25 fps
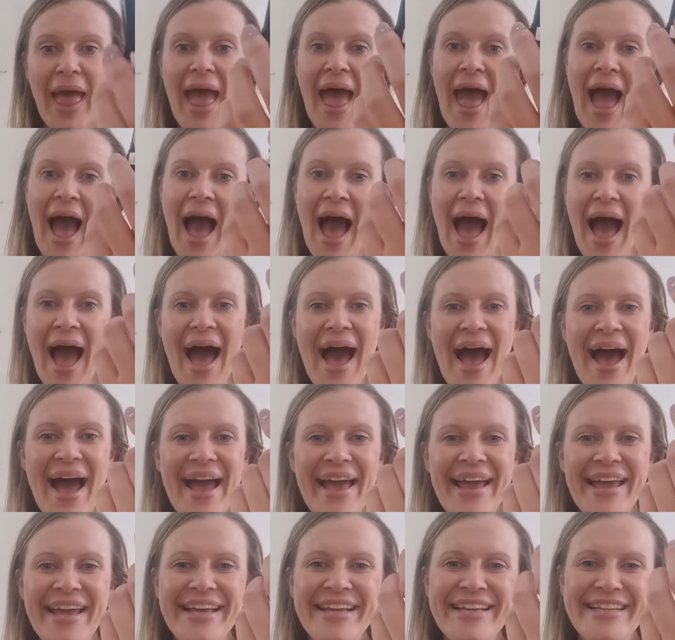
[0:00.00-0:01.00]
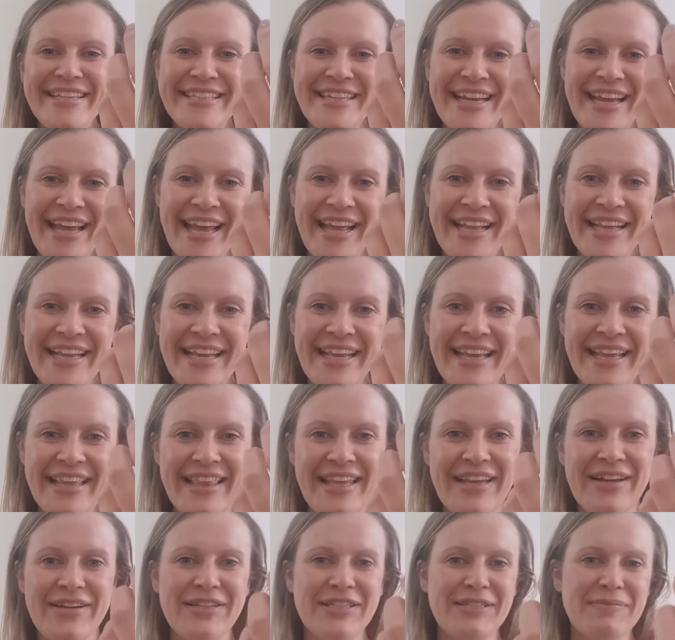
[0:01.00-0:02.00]
Hi, Jenny.
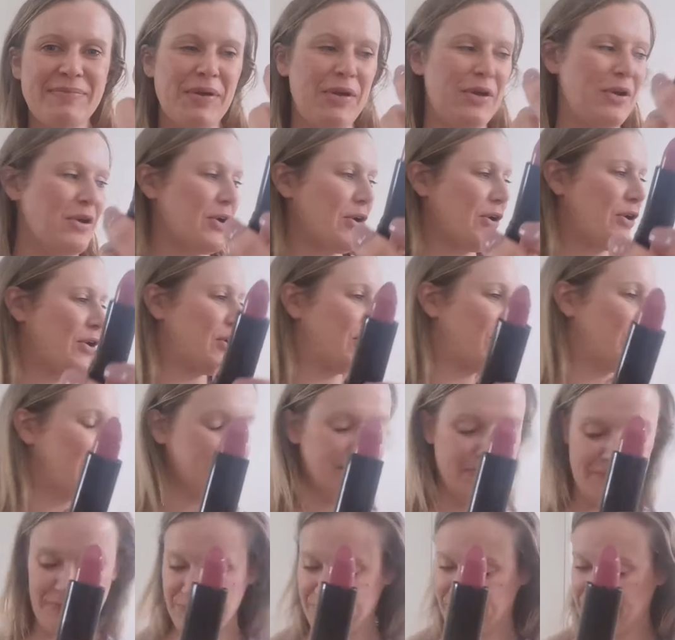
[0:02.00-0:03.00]
There's my girl.